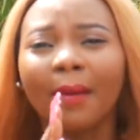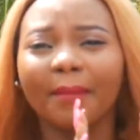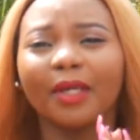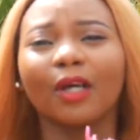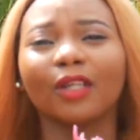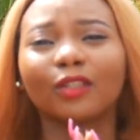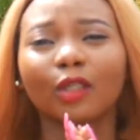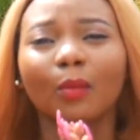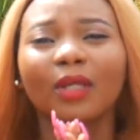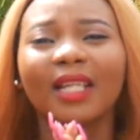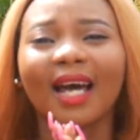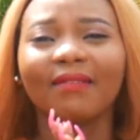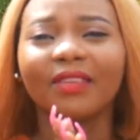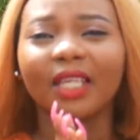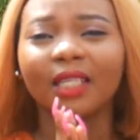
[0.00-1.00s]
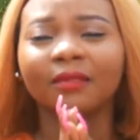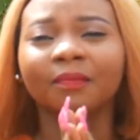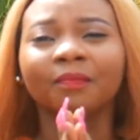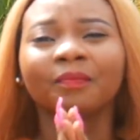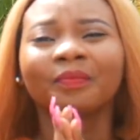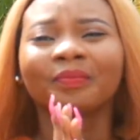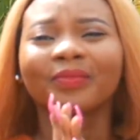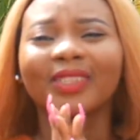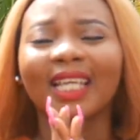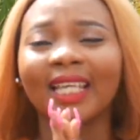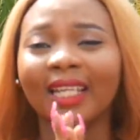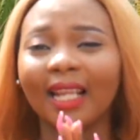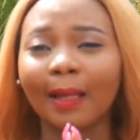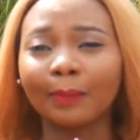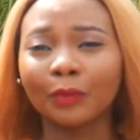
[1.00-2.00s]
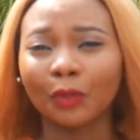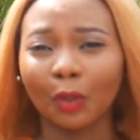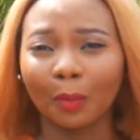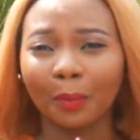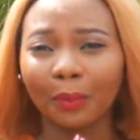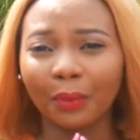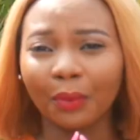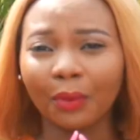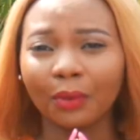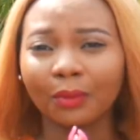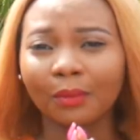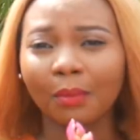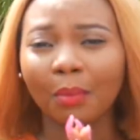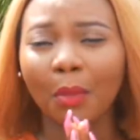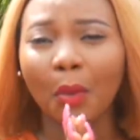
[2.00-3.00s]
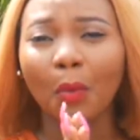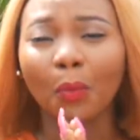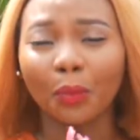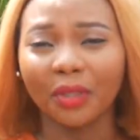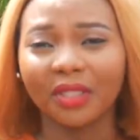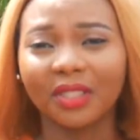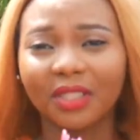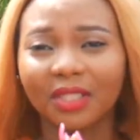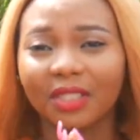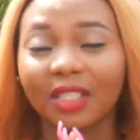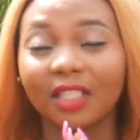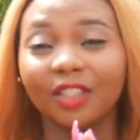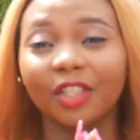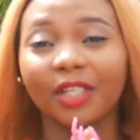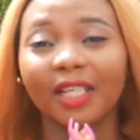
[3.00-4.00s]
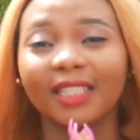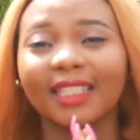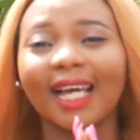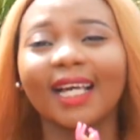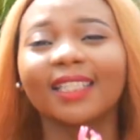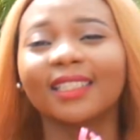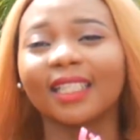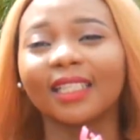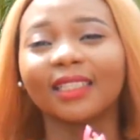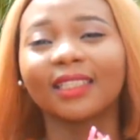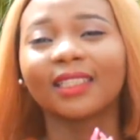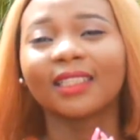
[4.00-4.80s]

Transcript: Because someone having a laptop with internet access,